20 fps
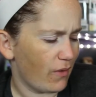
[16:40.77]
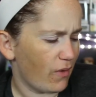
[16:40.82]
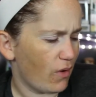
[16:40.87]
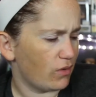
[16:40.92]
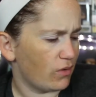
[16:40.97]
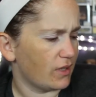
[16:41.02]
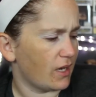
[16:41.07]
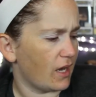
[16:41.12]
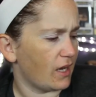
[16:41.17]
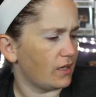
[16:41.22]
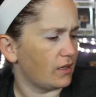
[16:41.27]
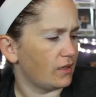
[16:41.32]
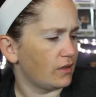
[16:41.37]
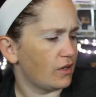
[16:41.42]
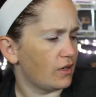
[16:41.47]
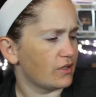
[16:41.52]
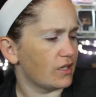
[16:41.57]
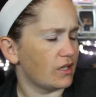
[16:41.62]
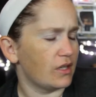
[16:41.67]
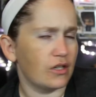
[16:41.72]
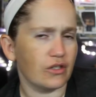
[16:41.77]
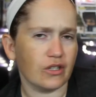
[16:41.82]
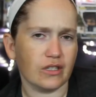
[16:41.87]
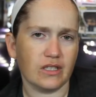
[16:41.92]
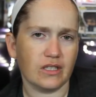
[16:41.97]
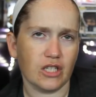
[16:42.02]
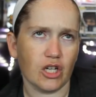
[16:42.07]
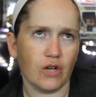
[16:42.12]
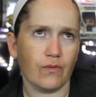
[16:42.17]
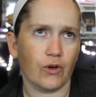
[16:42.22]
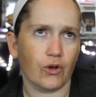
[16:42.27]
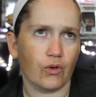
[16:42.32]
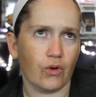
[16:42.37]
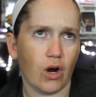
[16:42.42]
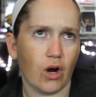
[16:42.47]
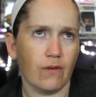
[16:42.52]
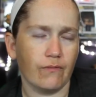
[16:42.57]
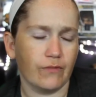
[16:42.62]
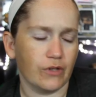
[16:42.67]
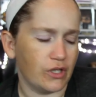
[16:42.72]
Hold on. There's a silver
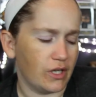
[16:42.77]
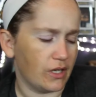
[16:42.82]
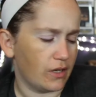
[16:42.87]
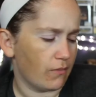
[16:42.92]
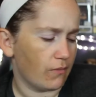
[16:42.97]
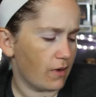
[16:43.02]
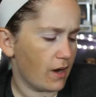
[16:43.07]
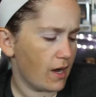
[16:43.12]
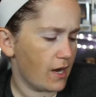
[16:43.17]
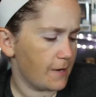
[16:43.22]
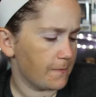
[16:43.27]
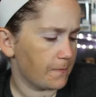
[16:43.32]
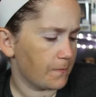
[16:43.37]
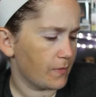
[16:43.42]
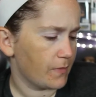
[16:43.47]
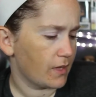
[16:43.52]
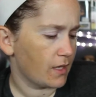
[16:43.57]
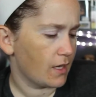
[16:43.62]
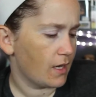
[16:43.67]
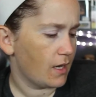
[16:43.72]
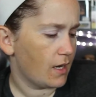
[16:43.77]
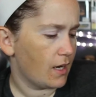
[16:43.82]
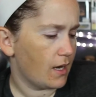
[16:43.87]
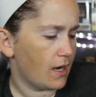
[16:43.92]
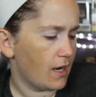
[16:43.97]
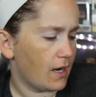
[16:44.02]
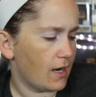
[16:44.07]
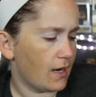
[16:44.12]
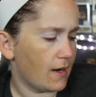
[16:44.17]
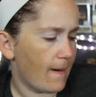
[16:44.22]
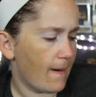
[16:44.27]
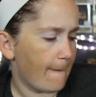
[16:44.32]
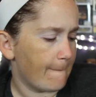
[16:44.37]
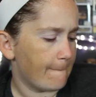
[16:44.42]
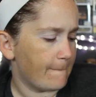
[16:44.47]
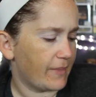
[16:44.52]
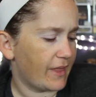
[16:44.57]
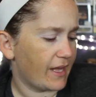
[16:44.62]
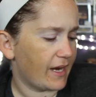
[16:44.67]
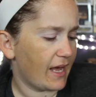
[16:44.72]
chrome Vegeta, right?
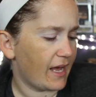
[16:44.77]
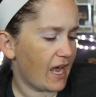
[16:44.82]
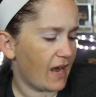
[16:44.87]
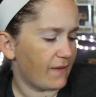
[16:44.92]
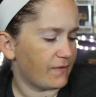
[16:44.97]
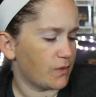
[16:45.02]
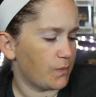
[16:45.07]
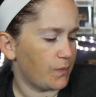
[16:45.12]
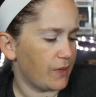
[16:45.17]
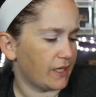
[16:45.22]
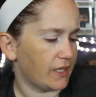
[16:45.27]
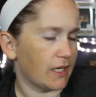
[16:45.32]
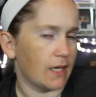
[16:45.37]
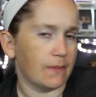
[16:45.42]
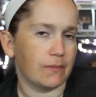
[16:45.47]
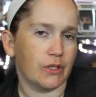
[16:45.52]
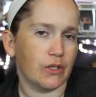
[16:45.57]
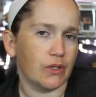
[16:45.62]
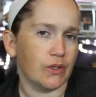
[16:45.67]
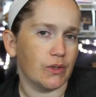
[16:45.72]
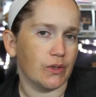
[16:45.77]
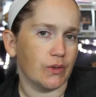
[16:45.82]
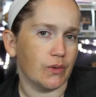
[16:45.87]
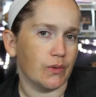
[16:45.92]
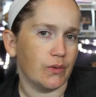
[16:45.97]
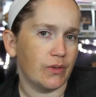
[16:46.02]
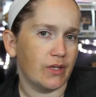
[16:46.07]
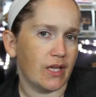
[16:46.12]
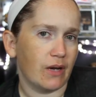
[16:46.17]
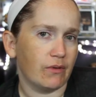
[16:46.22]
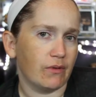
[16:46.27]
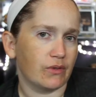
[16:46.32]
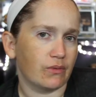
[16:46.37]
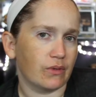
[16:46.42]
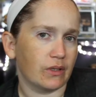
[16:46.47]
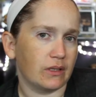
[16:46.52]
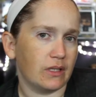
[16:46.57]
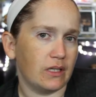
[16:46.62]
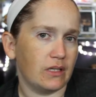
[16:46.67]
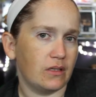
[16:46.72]
That I have to pick up too, that was
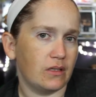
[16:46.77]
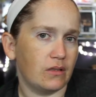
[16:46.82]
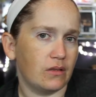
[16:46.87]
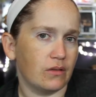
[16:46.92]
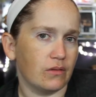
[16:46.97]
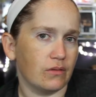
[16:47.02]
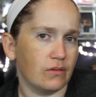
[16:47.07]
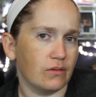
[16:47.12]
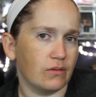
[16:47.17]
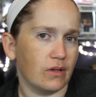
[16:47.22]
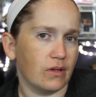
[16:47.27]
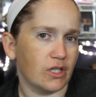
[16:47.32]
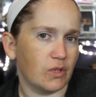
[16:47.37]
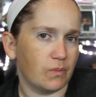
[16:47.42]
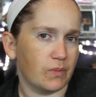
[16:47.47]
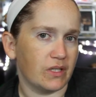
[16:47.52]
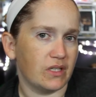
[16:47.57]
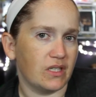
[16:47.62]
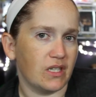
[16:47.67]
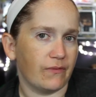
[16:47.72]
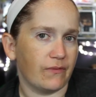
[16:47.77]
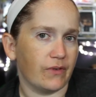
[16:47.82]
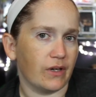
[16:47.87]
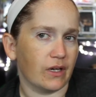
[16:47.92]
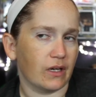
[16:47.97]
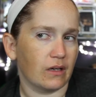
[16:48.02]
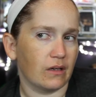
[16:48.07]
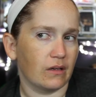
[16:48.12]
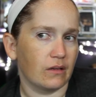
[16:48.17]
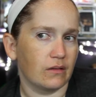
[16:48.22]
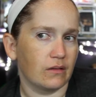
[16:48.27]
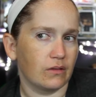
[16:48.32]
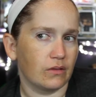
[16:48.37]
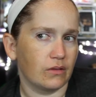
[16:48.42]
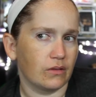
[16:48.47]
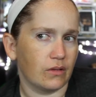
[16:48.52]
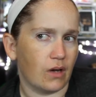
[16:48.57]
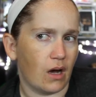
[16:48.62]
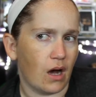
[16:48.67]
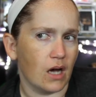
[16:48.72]
released to a specific
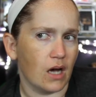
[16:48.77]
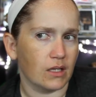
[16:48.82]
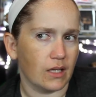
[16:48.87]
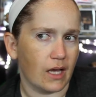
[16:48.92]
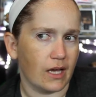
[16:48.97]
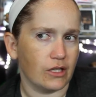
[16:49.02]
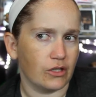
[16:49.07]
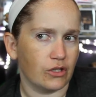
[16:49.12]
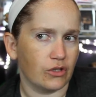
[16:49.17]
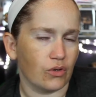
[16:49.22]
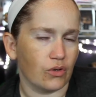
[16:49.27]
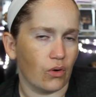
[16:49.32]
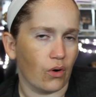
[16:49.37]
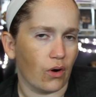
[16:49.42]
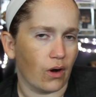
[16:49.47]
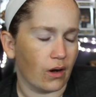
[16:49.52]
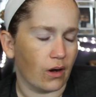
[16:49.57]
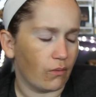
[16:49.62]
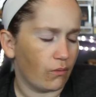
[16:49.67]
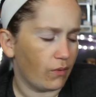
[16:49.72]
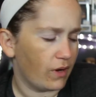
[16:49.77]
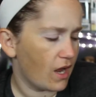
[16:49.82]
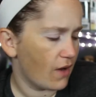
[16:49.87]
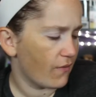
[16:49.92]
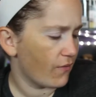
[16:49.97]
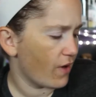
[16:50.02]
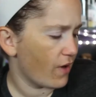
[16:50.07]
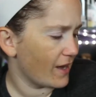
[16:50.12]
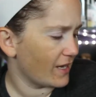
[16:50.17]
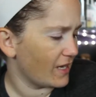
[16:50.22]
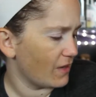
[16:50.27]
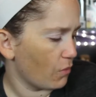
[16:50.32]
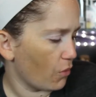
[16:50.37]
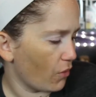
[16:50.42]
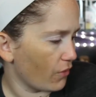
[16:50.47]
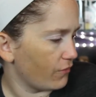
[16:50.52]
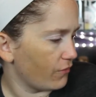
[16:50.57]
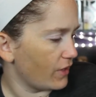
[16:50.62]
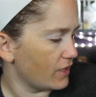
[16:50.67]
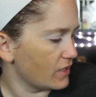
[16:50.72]
online store. Whenever I get
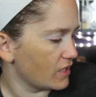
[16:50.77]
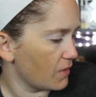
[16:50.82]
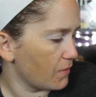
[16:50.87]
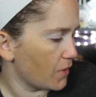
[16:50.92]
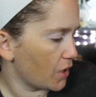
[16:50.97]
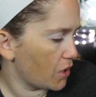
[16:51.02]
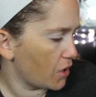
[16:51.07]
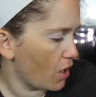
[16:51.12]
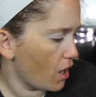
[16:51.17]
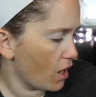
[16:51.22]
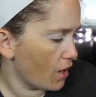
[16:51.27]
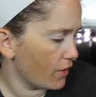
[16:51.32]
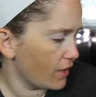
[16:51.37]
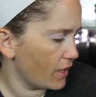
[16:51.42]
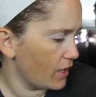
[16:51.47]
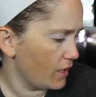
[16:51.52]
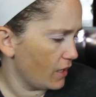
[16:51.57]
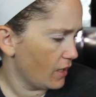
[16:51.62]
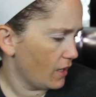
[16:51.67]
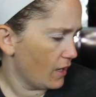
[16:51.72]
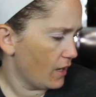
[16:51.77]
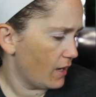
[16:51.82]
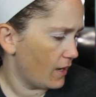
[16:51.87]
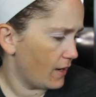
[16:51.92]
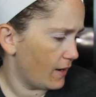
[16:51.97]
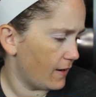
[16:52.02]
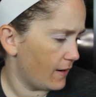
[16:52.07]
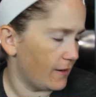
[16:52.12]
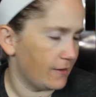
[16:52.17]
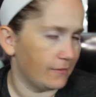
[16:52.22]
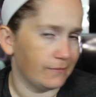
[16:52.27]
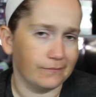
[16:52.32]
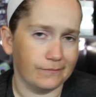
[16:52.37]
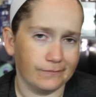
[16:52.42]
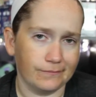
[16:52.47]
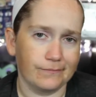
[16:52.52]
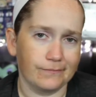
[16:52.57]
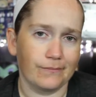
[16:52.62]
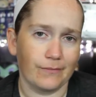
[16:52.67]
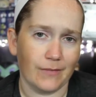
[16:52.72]
more funds on Mercari,
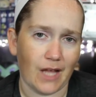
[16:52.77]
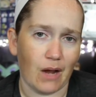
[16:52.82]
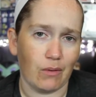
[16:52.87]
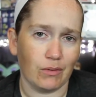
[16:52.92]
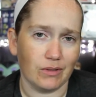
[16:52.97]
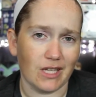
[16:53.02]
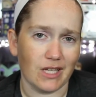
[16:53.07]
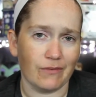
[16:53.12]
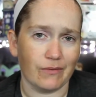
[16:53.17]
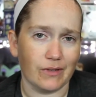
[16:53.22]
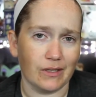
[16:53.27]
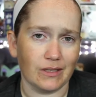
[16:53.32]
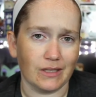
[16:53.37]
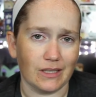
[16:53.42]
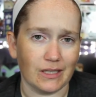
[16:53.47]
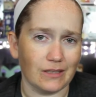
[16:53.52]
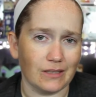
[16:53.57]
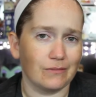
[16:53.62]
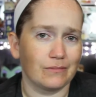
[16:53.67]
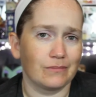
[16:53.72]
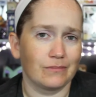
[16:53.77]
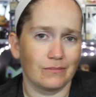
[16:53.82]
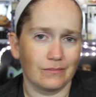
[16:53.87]
I will definitely